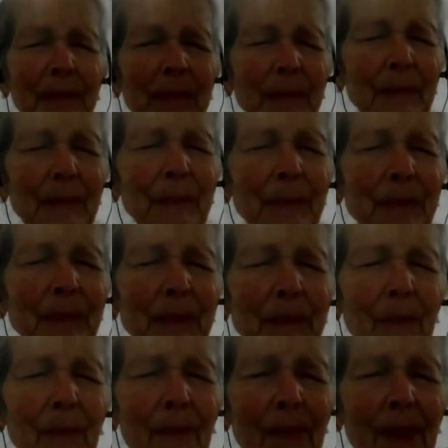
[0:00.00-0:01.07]
Yeah.
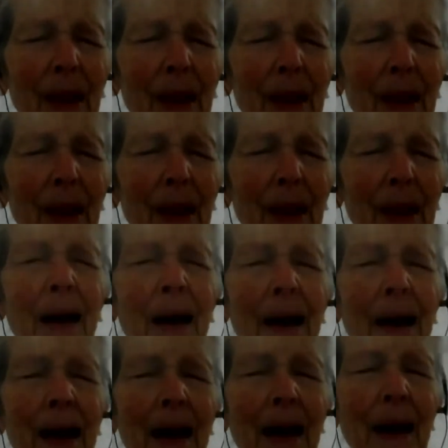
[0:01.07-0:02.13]
Take a
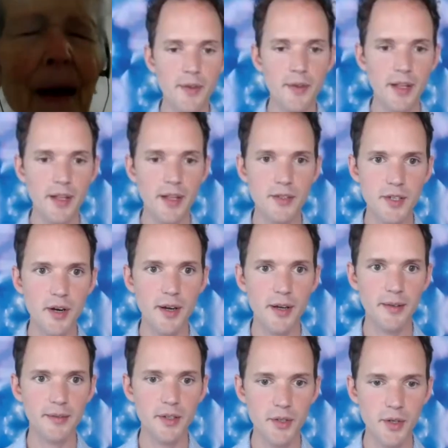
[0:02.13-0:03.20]
deep breath in, Shira. You're
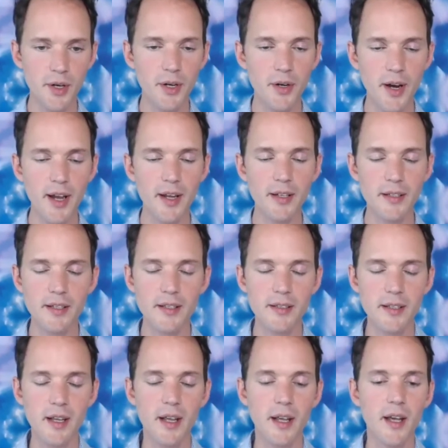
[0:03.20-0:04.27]
doing great. Just
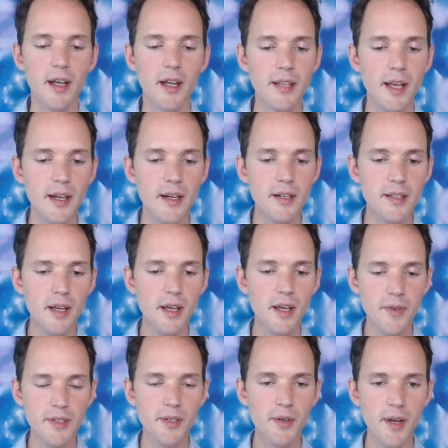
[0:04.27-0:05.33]
tell yourself
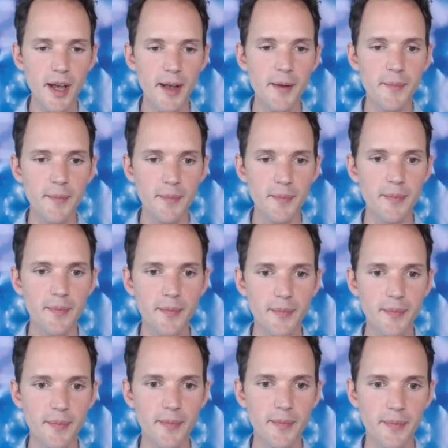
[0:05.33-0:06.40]
it's okay.
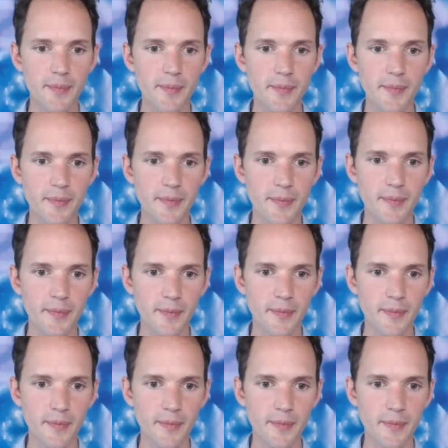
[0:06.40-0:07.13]
It's okay.